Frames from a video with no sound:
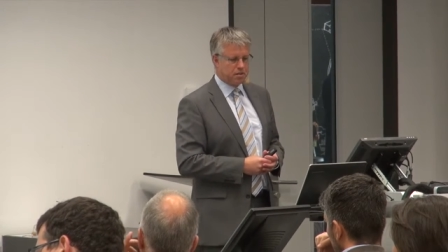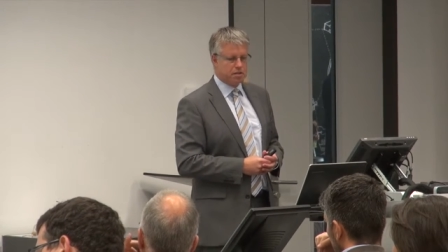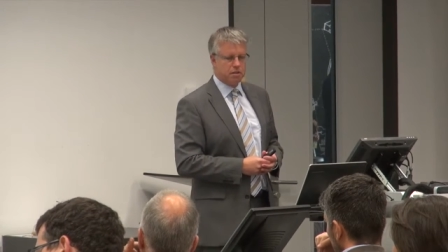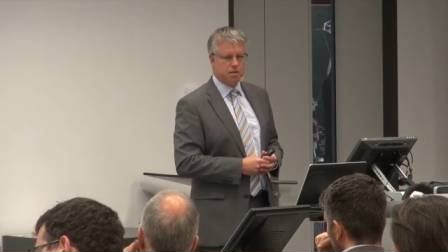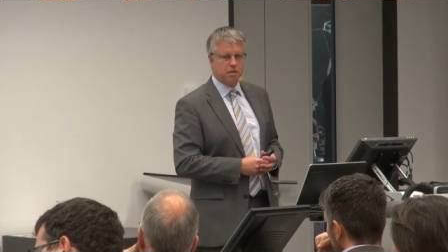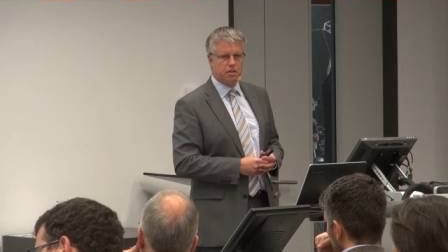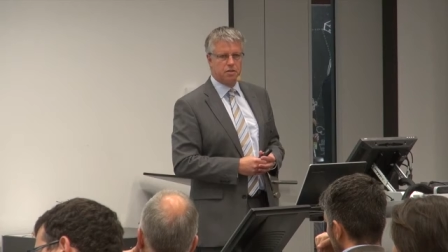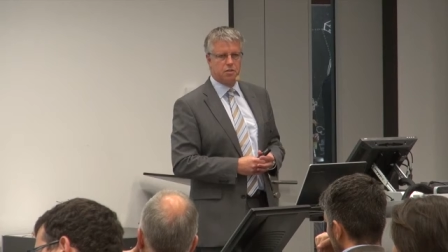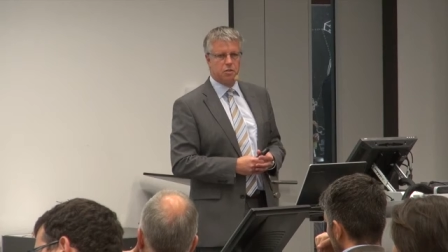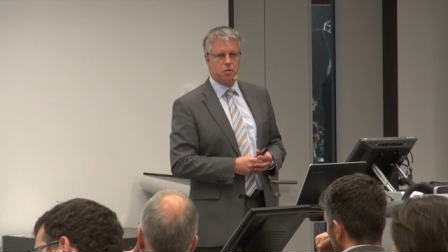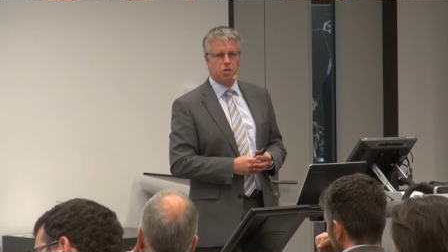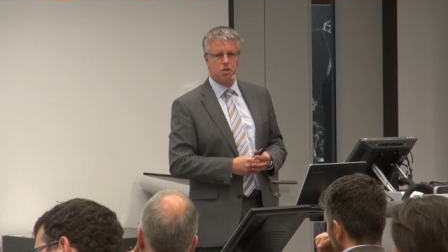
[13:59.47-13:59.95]

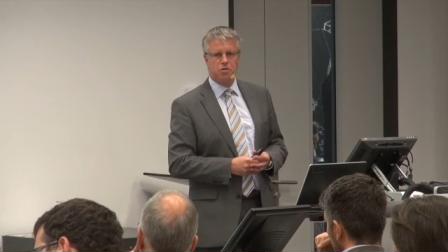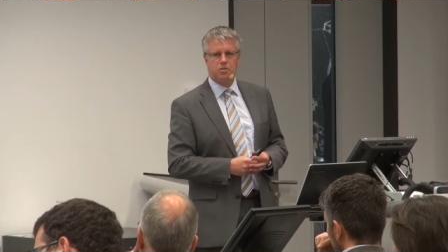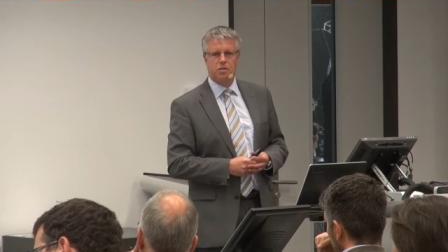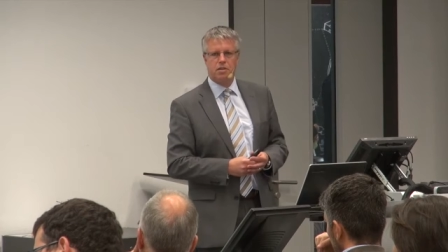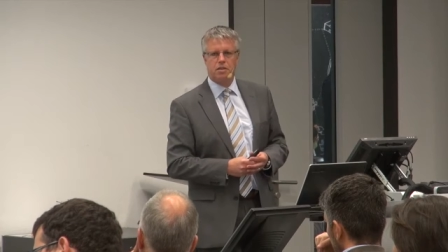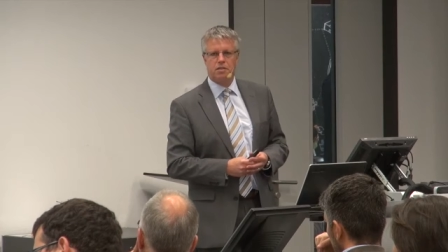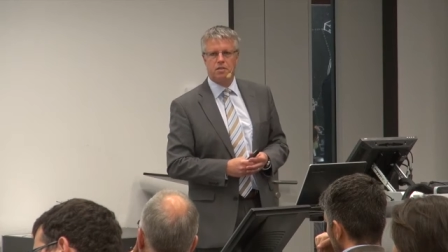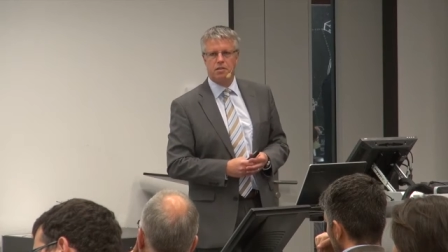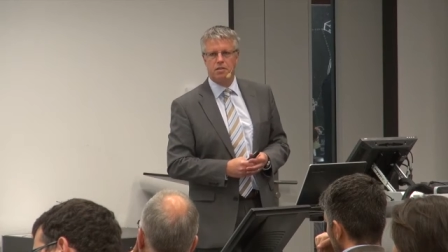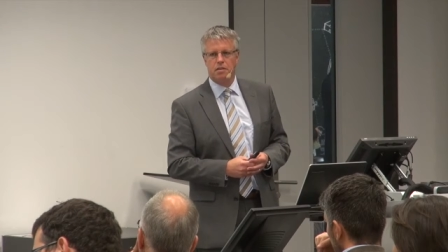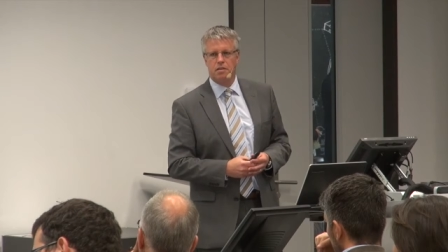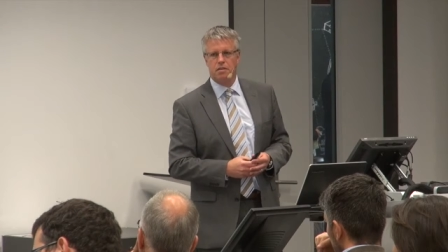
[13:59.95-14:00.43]

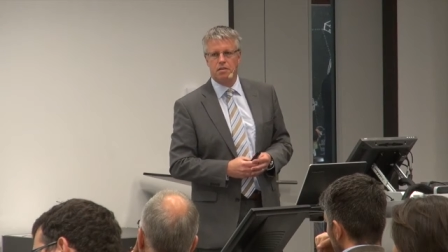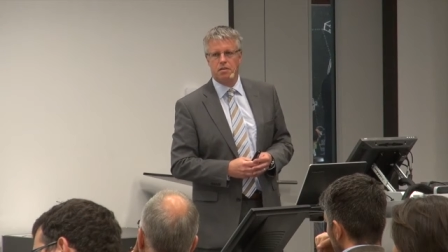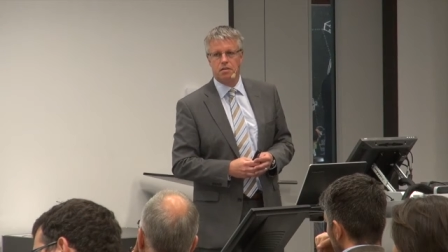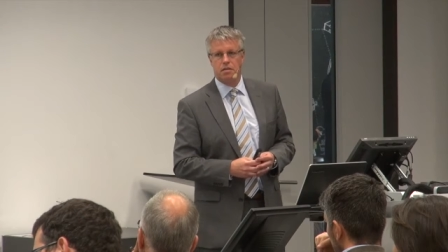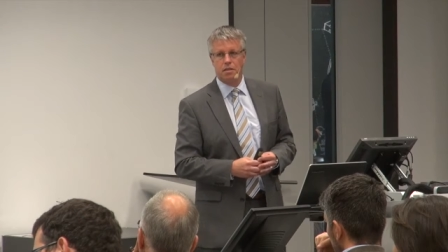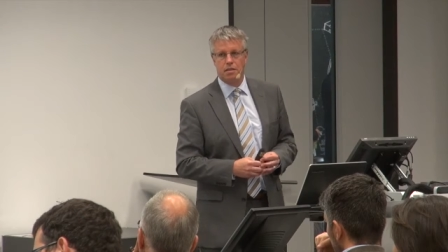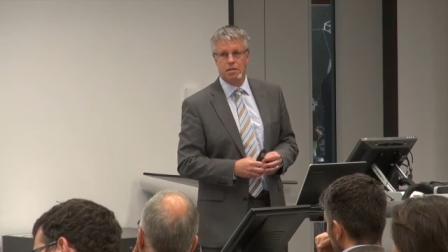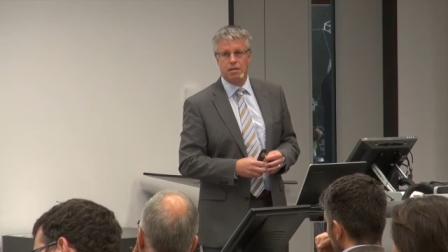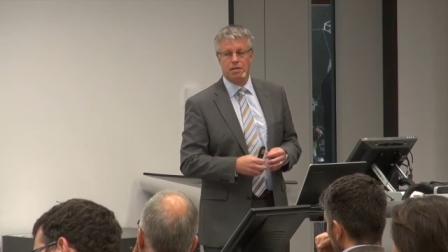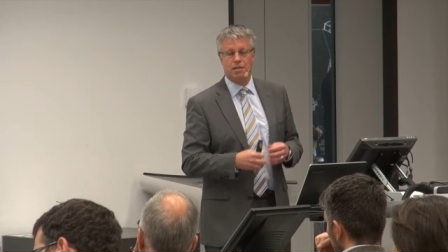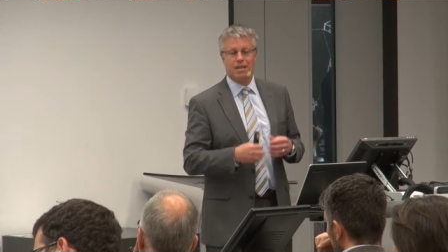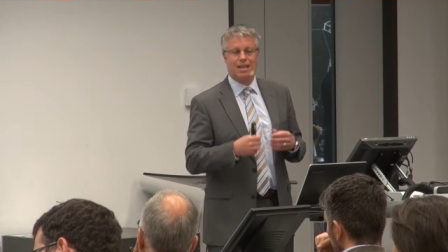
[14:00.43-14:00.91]
services,
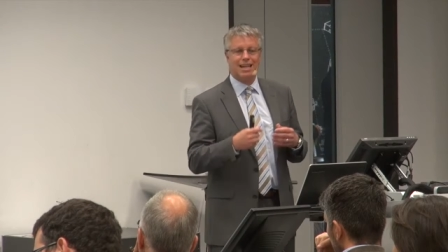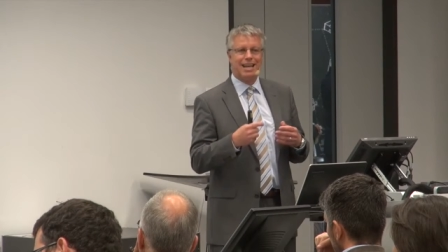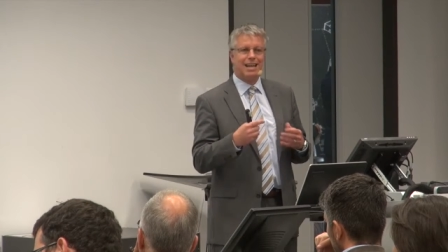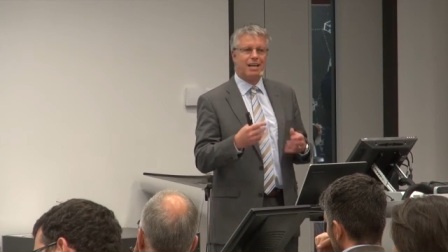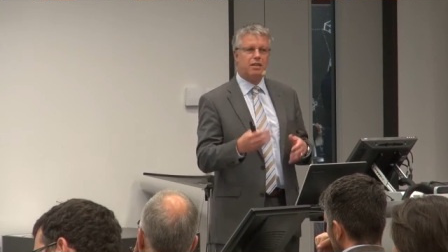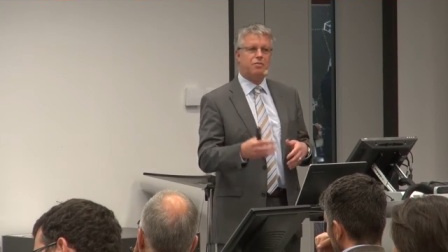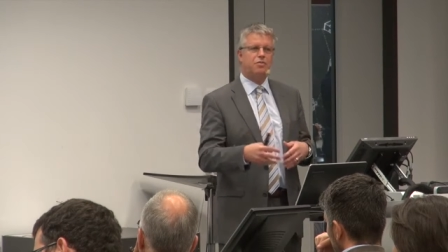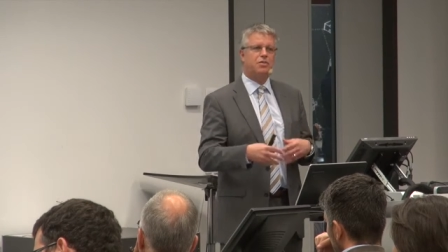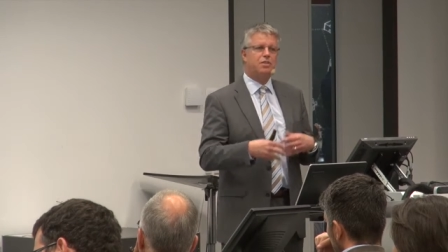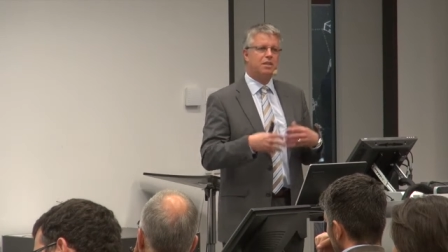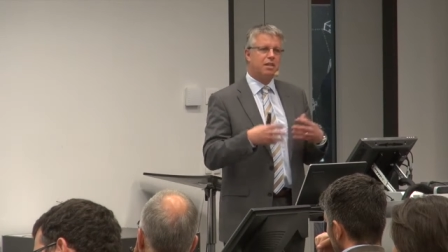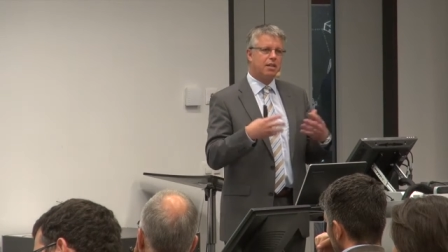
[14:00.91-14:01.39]
the
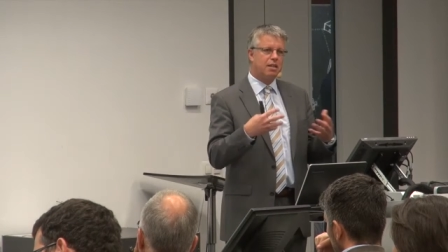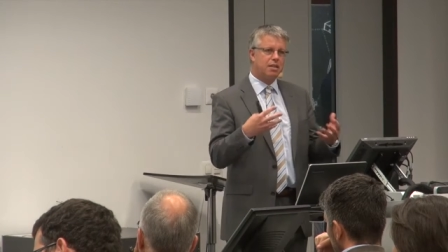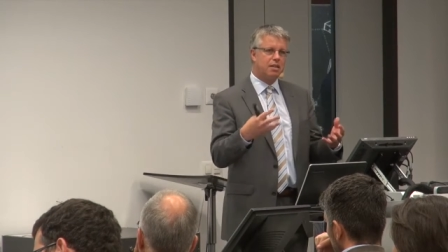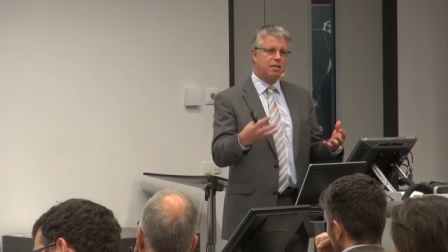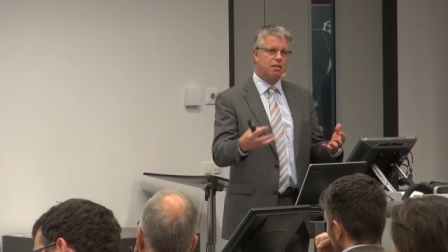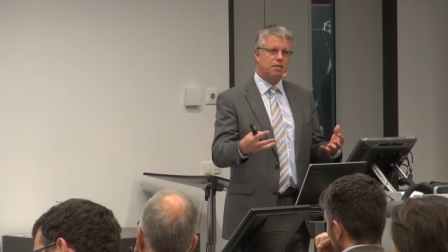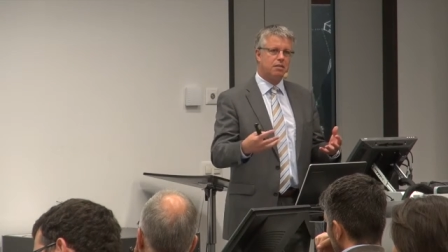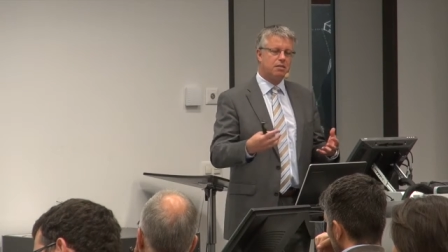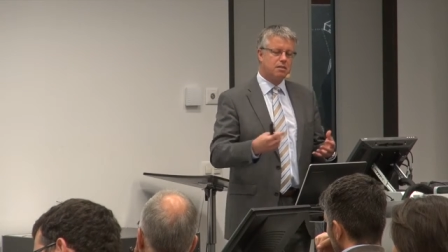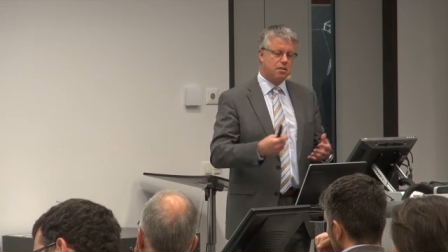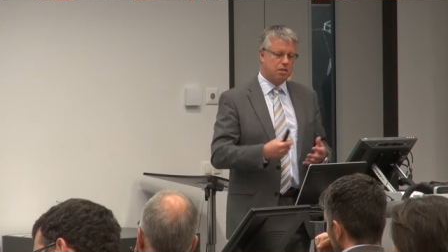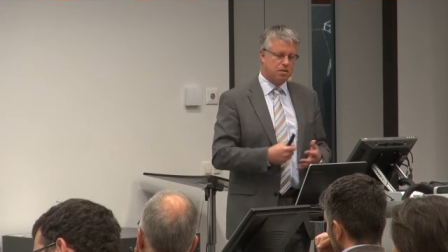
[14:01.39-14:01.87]
life
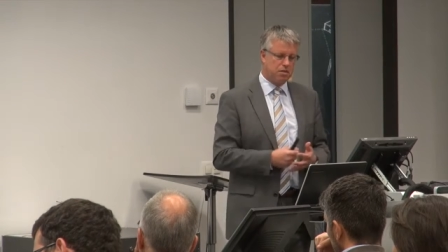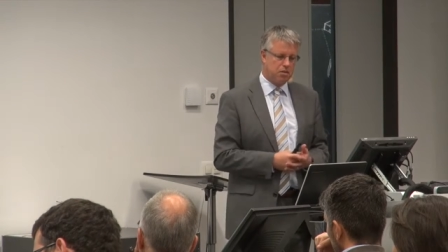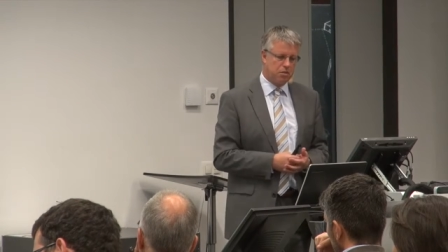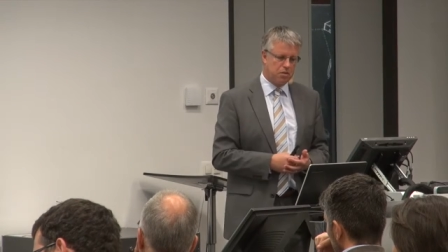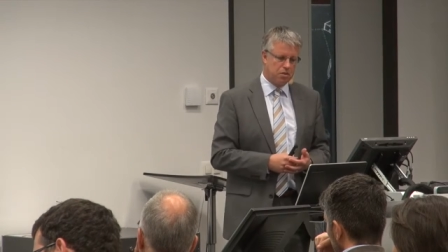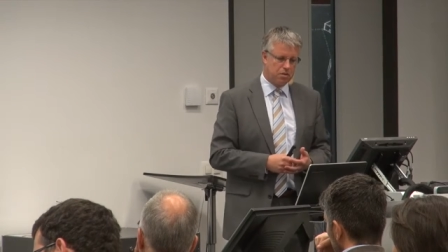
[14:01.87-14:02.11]
cycles that you